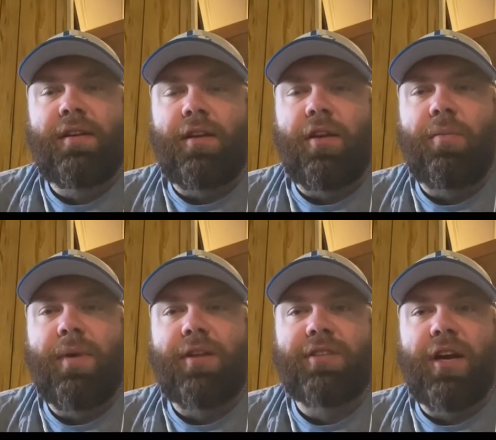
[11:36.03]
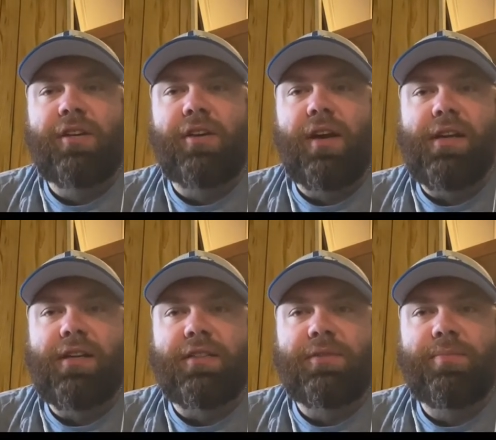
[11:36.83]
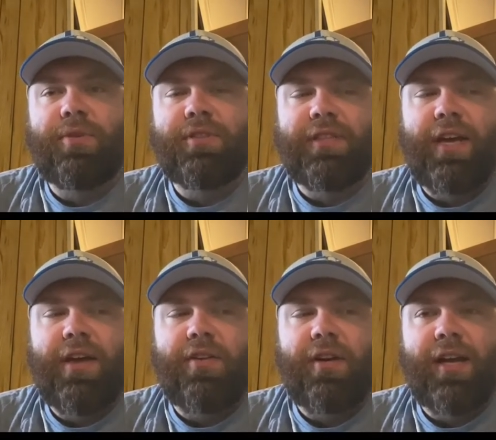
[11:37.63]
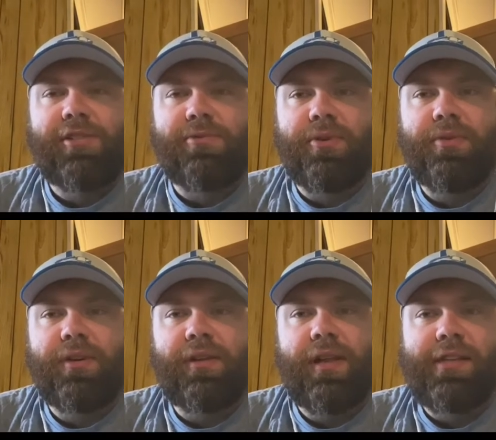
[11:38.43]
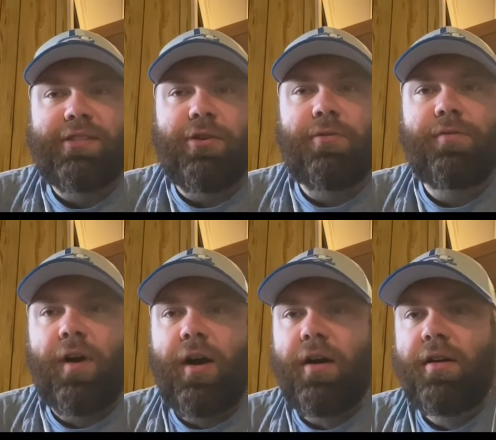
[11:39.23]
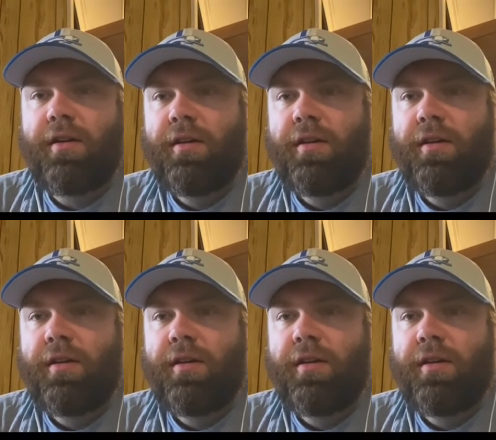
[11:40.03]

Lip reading: You know, Mel Tucker has put together a nice recruiting class so far,